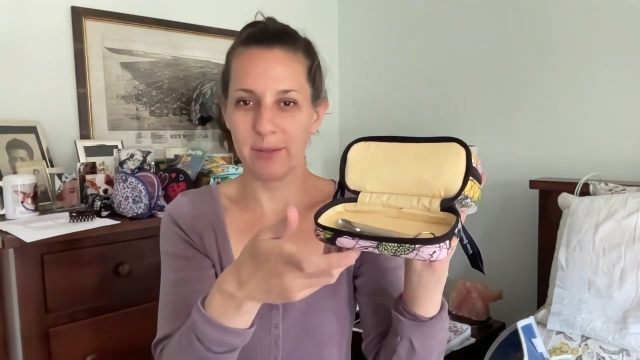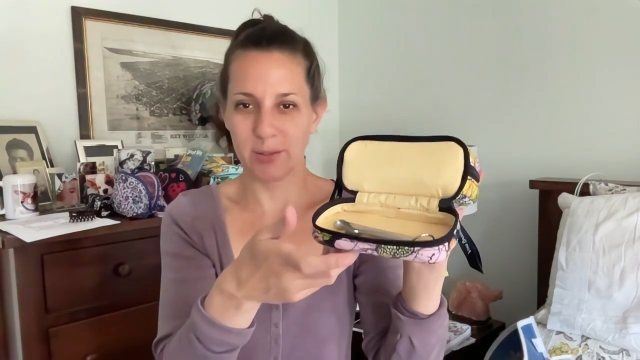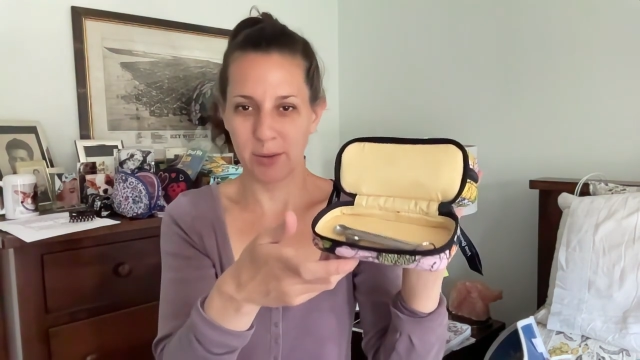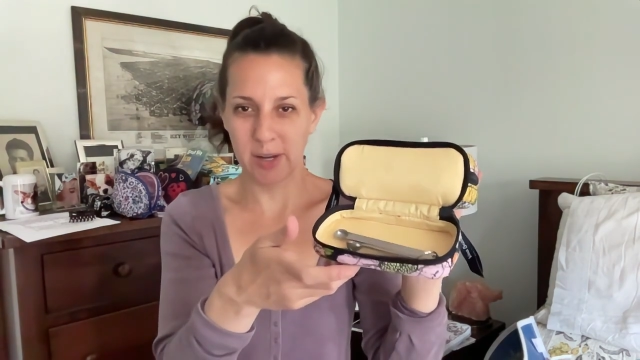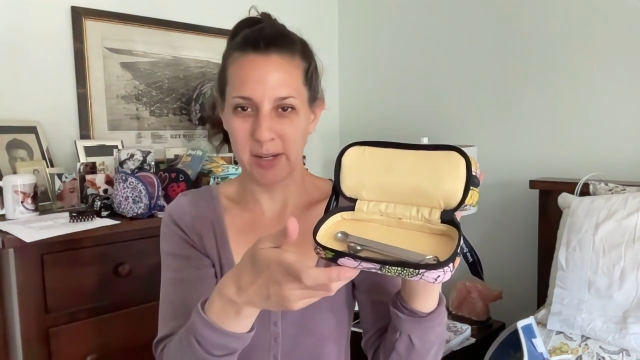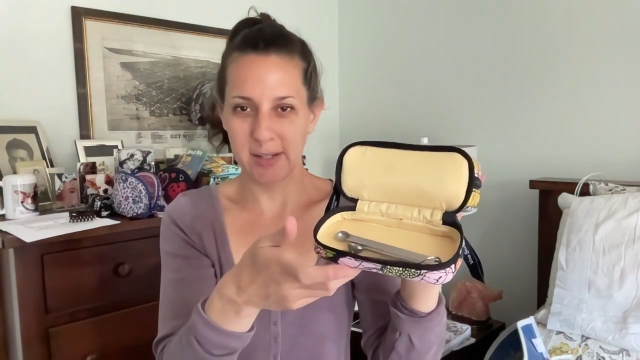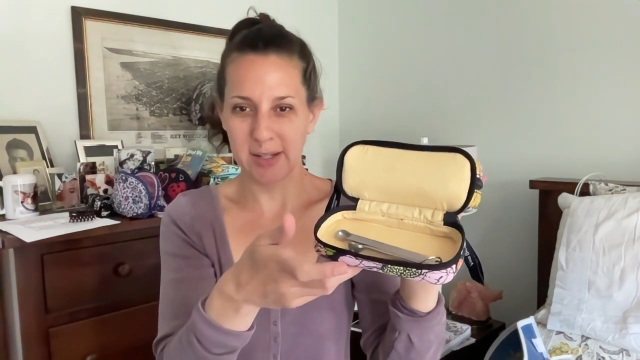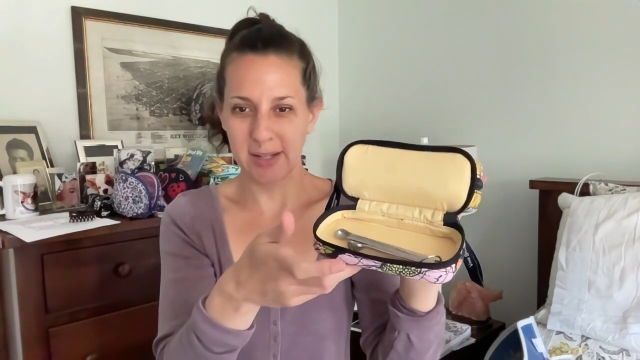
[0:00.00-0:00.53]
So I
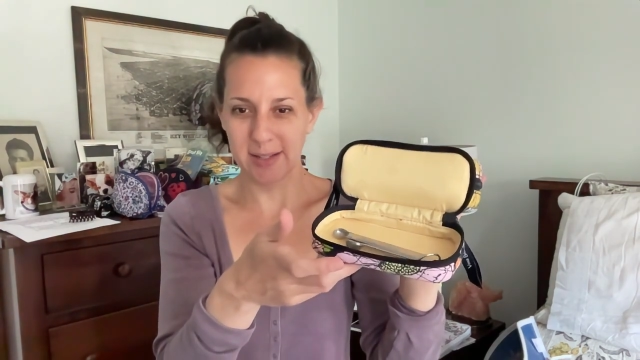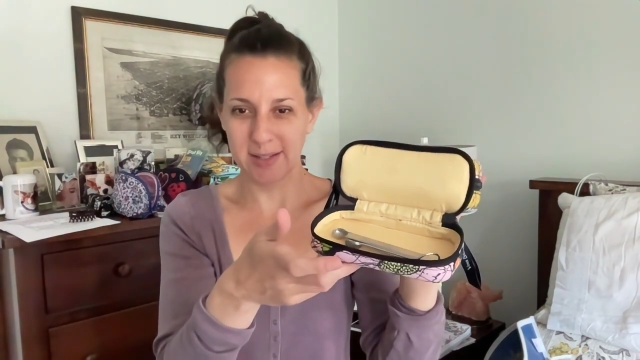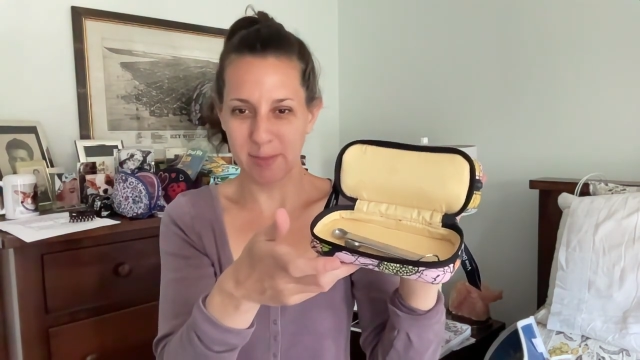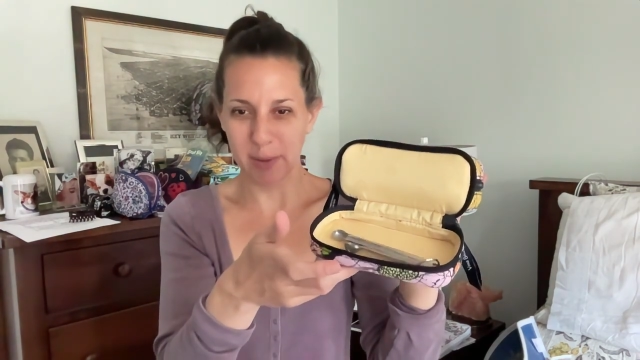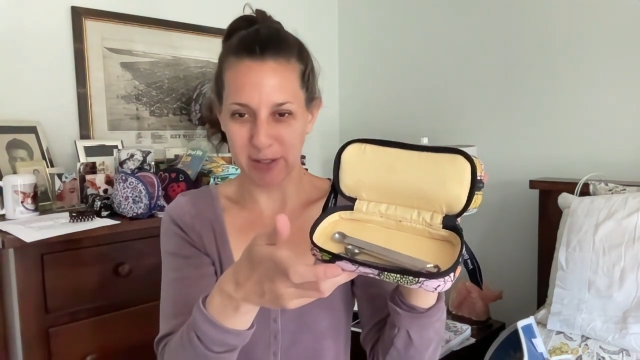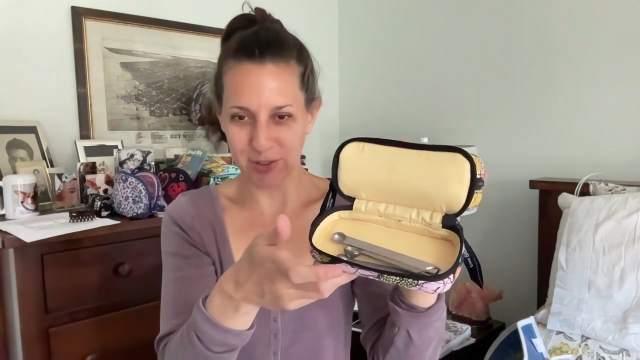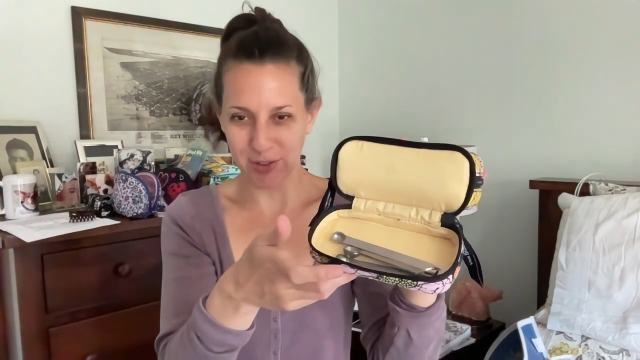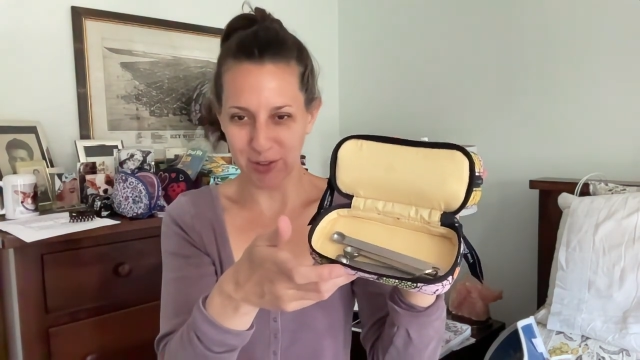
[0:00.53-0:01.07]
had to get
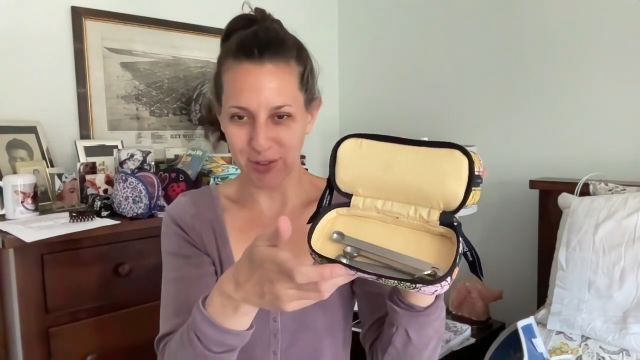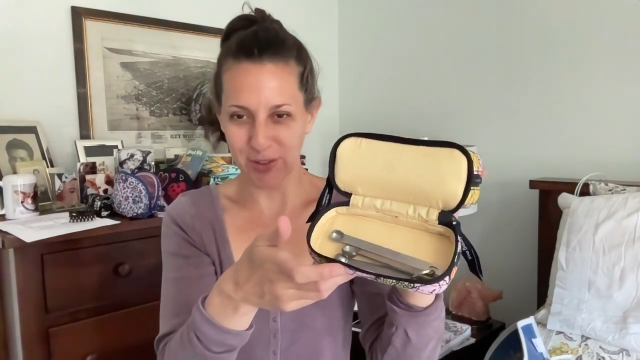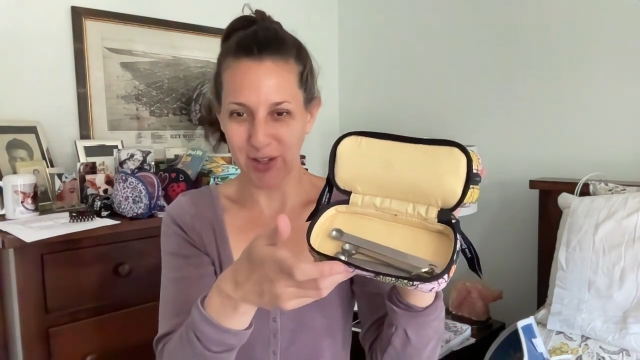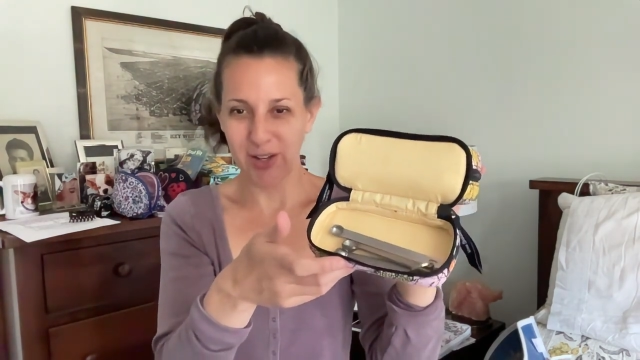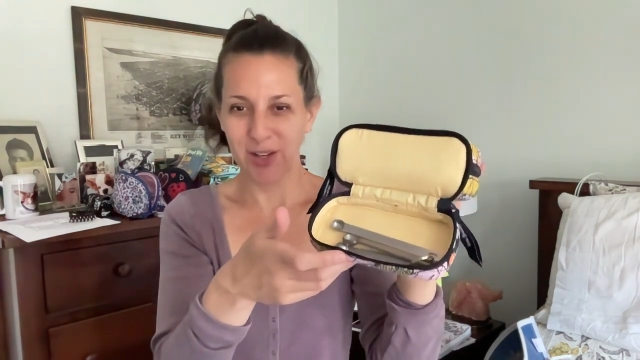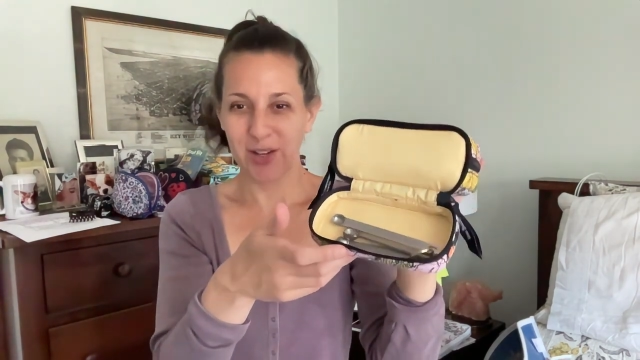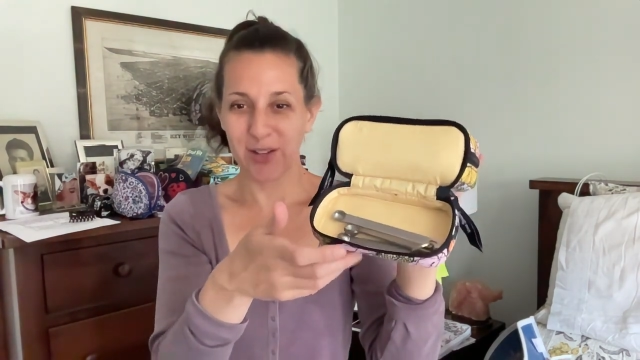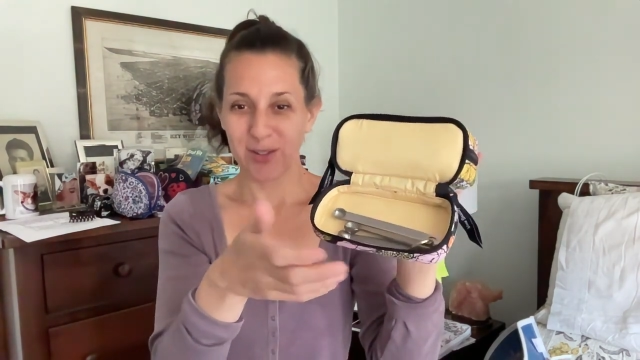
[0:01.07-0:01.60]
special,
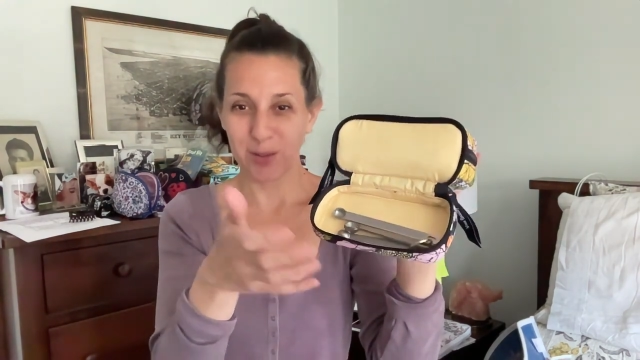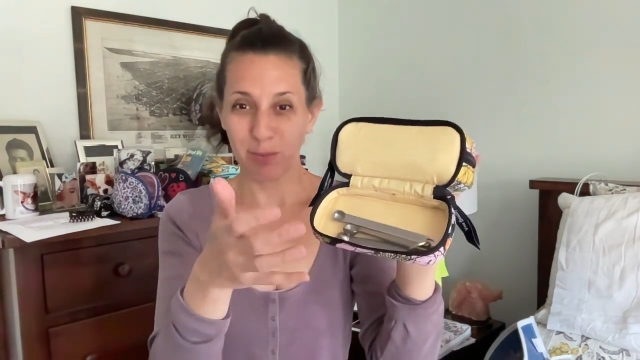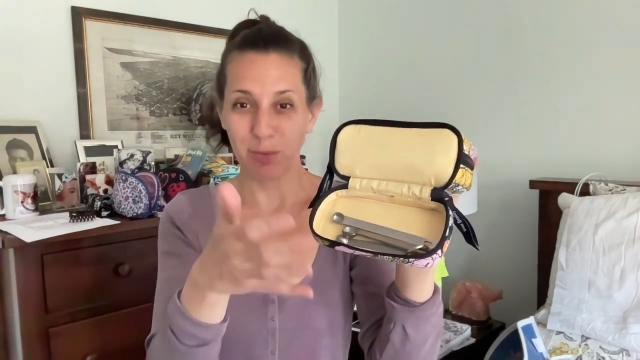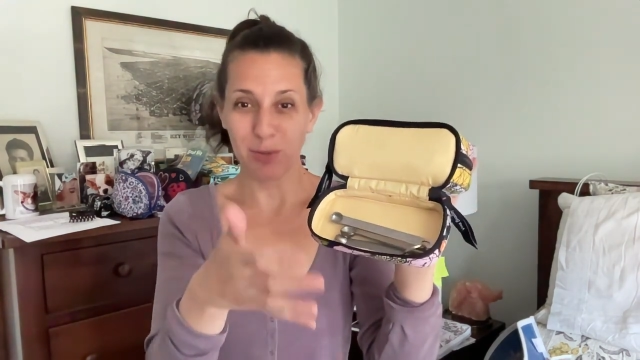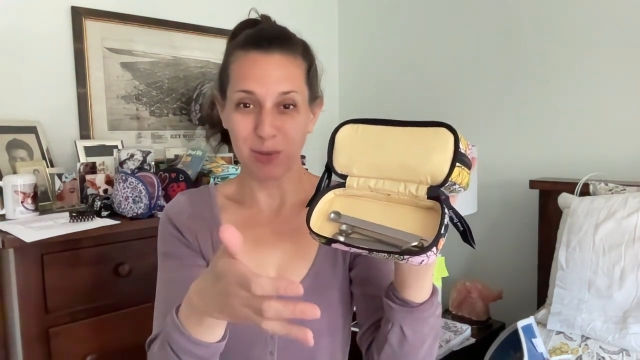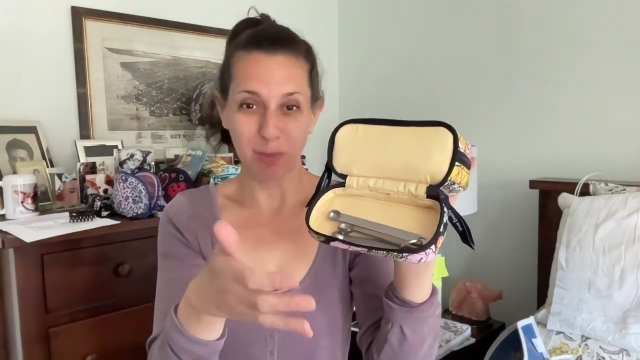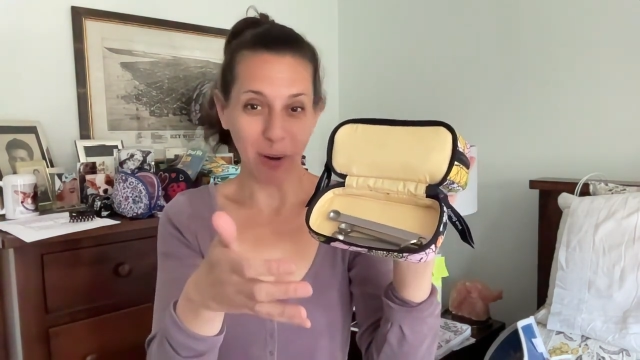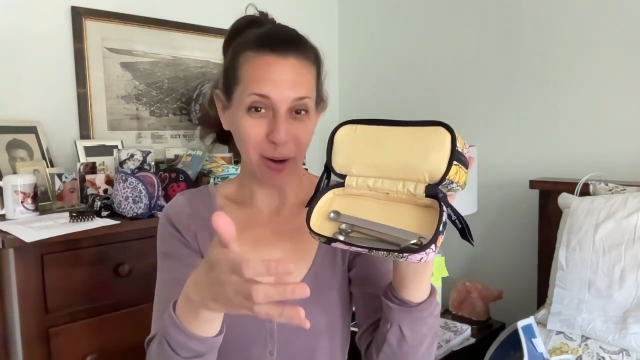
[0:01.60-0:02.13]
super
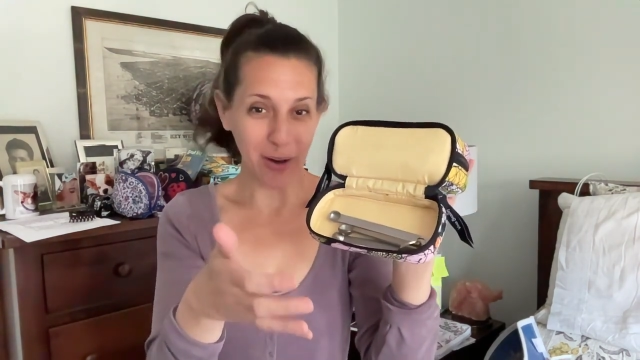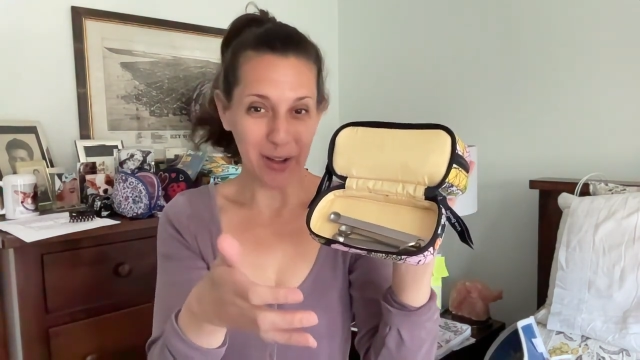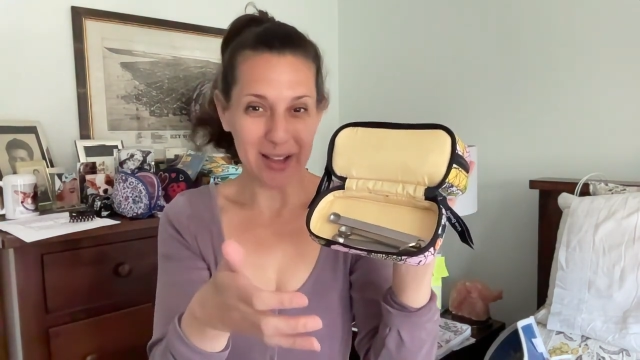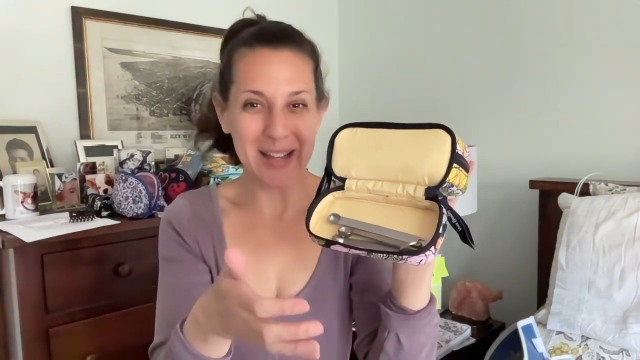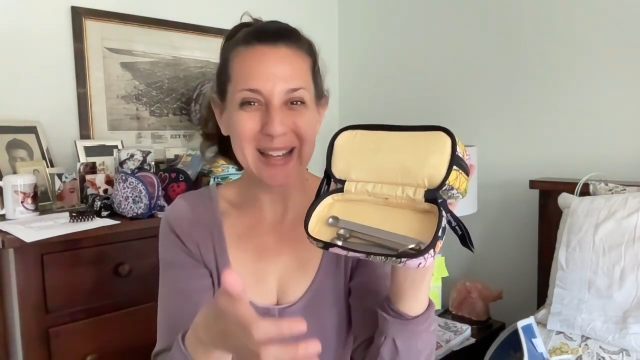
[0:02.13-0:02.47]
small.